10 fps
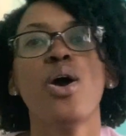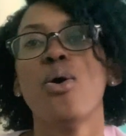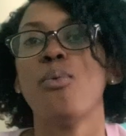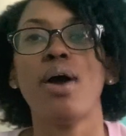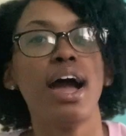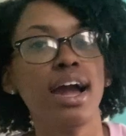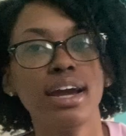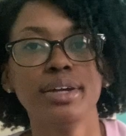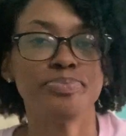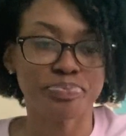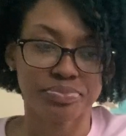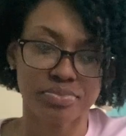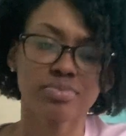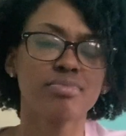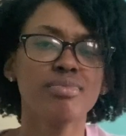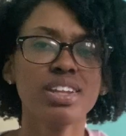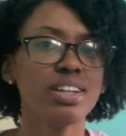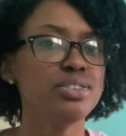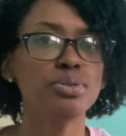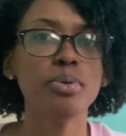Why
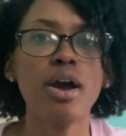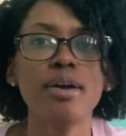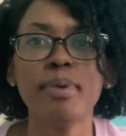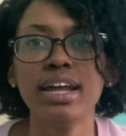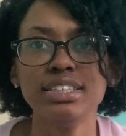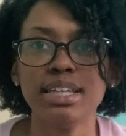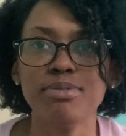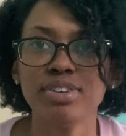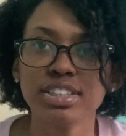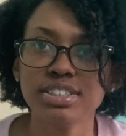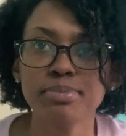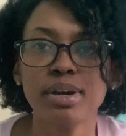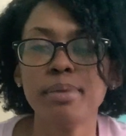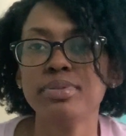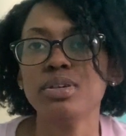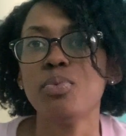do our bodies stop functioning properly?